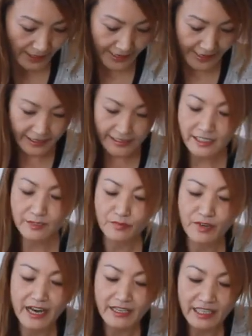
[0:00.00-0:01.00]
and
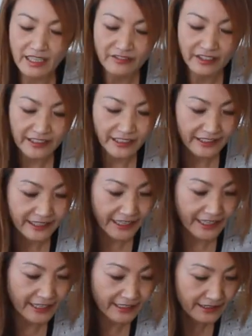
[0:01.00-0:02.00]
spread it evenly
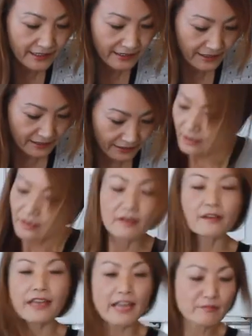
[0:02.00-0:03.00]
again.
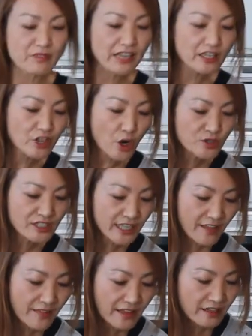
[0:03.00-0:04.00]
Okay, I'm gonna roast
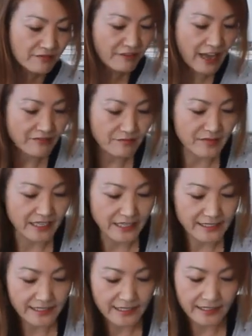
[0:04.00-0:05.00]
another 5
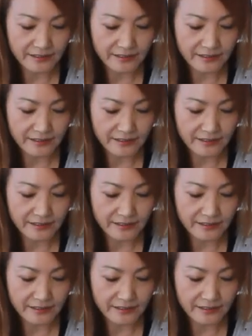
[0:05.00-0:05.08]
minutes.